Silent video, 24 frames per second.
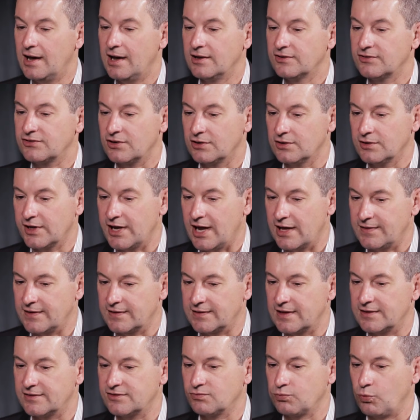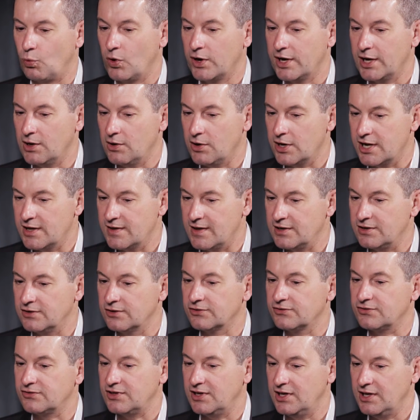Certainly, I think that's one area that you'll
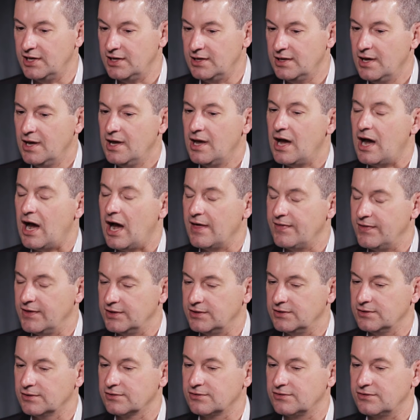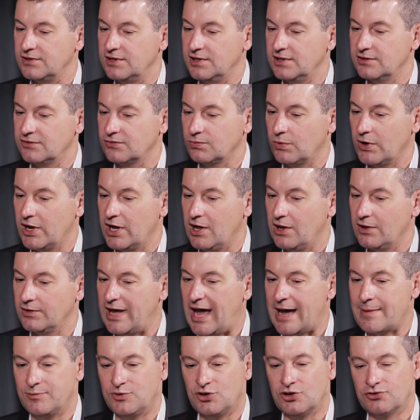see. I think you'll see as well
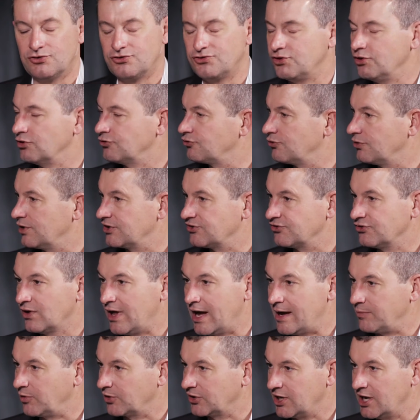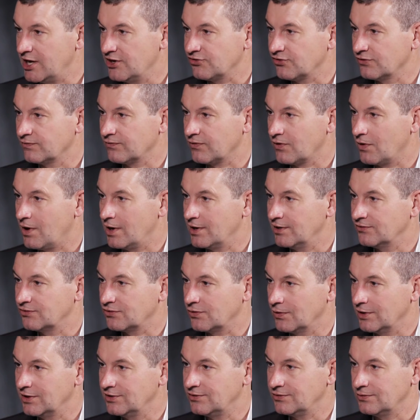your traditional application fraud is
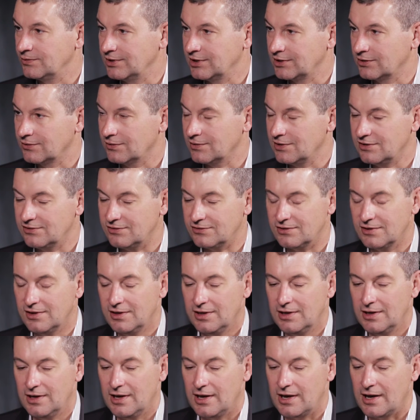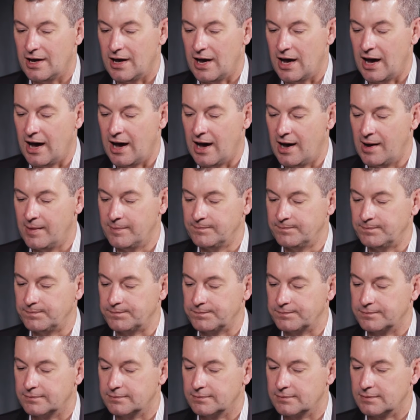going to increase.
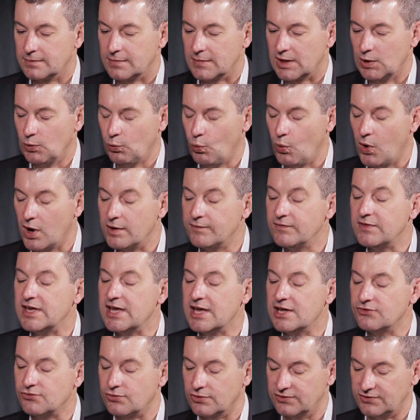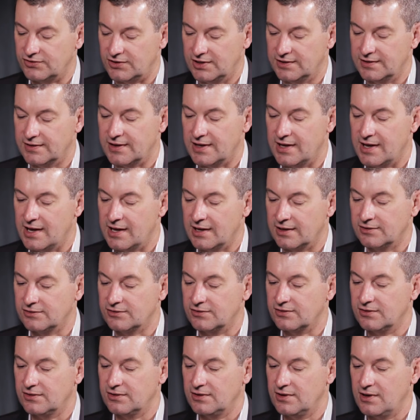One of the interesting
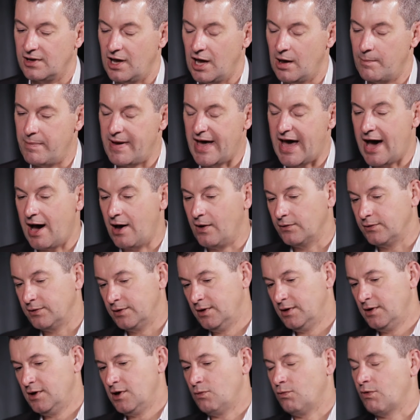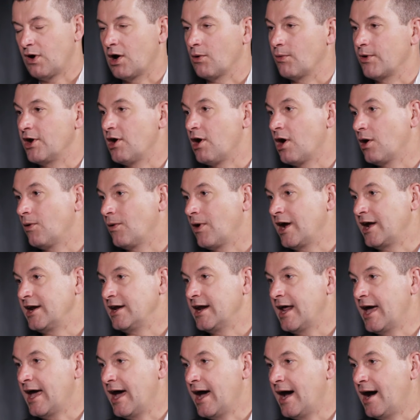things about where we are right
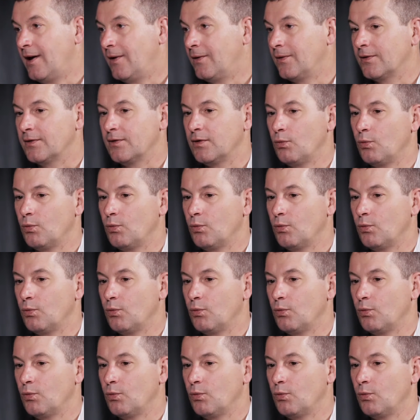now,